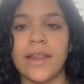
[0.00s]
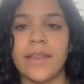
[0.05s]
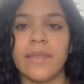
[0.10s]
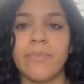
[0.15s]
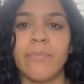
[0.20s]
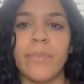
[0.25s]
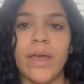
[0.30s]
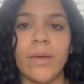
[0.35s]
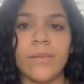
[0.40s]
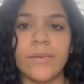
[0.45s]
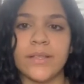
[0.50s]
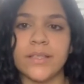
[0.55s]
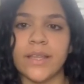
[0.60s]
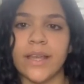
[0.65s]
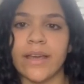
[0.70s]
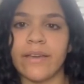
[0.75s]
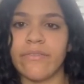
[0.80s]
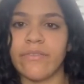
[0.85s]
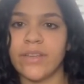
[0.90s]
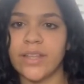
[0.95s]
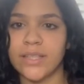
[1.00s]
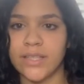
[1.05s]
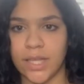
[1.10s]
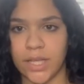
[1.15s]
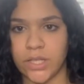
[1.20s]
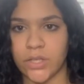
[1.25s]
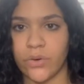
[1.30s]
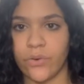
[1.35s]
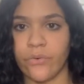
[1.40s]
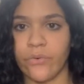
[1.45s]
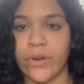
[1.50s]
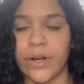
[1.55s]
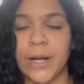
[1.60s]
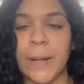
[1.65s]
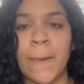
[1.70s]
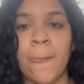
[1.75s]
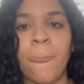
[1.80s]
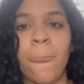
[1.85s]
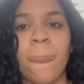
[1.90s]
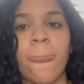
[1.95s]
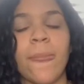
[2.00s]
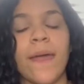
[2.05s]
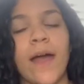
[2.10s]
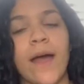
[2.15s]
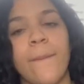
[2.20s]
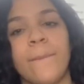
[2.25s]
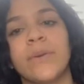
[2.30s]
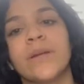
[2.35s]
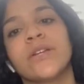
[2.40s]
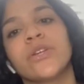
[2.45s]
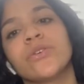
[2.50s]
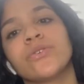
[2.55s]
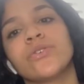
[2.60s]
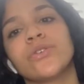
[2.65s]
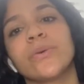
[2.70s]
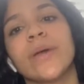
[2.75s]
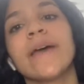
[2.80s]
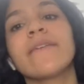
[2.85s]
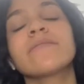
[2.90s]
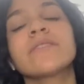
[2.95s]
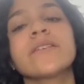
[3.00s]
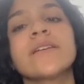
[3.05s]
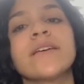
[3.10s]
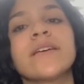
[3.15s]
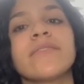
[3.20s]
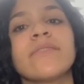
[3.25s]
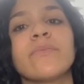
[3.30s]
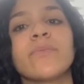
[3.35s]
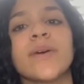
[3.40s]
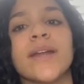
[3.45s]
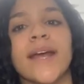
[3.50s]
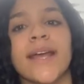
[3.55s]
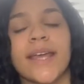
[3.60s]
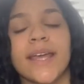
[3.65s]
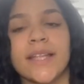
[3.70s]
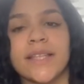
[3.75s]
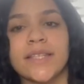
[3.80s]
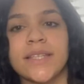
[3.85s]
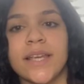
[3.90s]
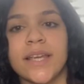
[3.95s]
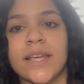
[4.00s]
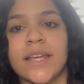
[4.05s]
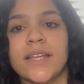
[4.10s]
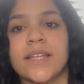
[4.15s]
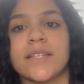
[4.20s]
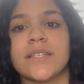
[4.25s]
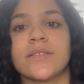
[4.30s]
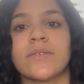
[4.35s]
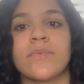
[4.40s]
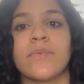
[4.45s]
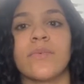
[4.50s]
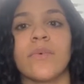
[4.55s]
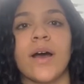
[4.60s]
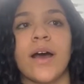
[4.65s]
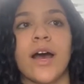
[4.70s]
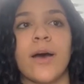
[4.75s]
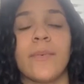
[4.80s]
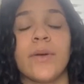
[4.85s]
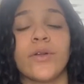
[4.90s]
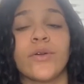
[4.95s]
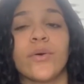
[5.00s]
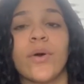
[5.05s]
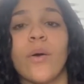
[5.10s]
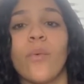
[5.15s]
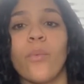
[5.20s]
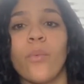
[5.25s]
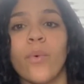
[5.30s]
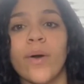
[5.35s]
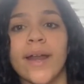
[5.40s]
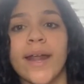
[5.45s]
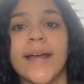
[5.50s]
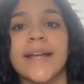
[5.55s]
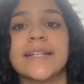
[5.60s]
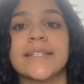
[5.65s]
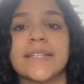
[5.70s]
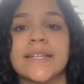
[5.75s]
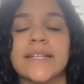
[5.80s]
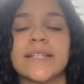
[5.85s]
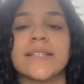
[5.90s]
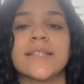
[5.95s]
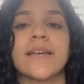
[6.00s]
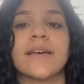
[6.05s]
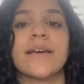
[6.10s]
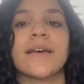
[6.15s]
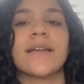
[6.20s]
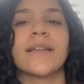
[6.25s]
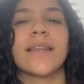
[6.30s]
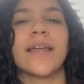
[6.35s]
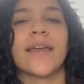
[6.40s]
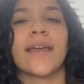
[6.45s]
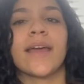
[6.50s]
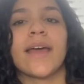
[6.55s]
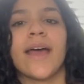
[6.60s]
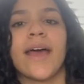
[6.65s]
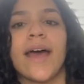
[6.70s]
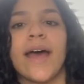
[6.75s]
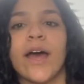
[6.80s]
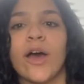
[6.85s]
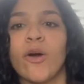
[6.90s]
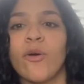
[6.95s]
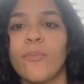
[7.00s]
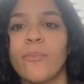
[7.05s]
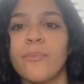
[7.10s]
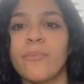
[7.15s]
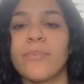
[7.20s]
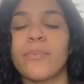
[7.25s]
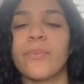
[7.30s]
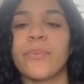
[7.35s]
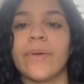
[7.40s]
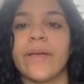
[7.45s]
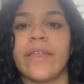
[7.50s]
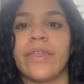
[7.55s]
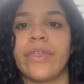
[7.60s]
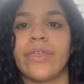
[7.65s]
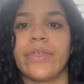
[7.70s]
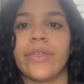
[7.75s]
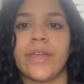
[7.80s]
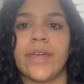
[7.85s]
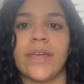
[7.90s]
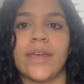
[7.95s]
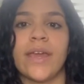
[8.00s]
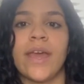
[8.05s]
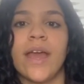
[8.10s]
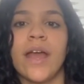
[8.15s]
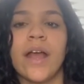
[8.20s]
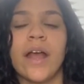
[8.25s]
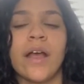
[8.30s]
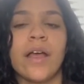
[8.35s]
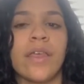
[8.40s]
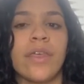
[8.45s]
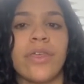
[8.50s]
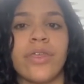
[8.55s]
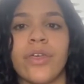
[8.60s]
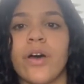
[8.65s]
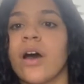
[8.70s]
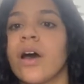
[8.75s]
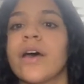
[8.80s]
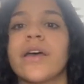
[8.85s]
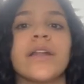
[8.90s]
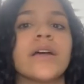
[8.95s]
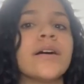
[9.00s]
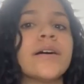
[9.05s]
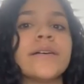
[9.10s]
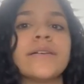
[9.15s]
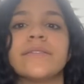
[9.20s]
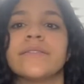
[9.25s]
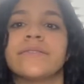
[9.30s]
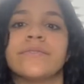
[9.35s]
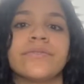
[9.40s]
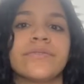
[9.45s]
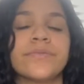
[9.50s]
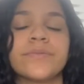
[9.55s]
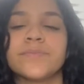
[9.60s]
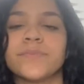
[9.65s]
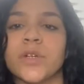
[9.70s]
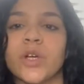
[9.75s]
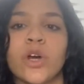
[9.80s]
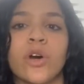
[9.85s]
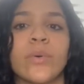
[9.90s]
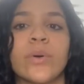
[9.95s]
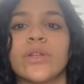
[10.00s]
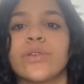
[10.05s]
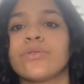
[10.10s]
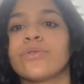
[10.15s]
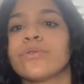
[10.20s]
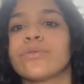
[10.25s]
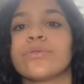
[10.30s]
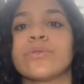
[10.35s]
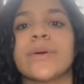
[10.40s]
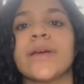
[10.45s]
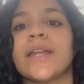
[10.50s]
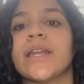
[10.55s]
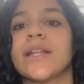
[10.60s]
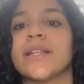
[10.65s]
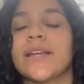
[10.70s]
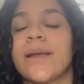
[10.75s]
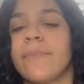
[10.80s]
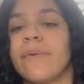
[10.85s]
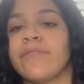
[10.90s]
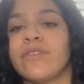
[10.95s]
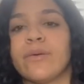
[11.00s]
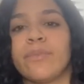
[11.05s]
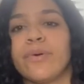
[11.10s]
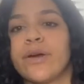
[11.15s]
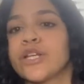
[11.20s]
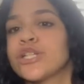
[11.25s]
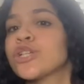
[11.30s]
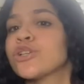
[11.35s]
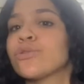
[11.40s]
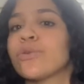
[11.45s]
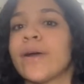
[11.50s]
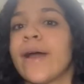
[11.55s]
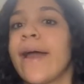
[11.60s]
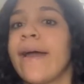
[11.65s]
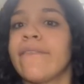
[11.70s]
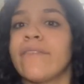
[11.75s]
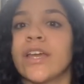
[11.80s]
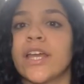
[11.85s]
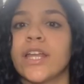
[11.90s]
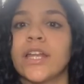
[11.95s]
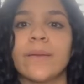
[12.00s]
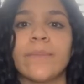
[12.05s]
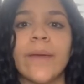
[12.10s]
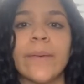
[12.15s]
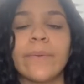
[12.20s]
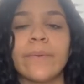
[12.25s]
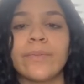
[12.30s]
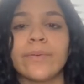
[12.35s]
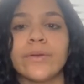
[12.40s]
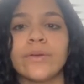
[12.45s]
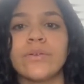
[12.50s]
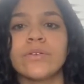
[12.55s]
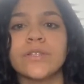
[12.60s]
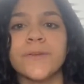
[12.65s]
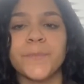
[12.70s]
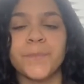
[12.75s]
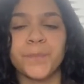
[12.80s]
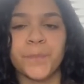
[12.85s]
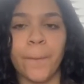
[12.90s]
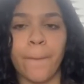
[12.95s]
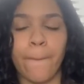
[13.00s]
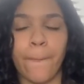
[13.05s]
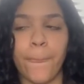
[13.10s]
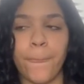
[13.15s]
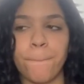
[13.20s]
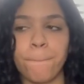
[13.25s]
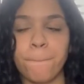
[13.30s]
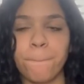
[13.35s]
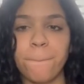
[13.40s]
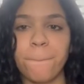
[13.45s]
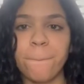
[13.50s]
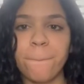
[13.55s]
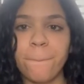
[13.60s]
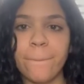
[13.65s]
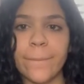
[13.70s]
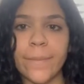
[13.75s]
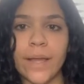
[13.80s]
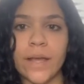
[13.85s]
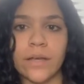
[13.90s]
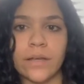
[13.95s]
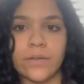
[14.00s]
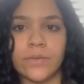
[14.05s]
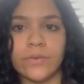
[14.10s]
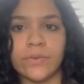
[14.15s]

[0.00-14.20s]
baby's life takes over um you do have to what i can say is um and what i did to like help with the thought of going through any type of depression or having any baby blues oh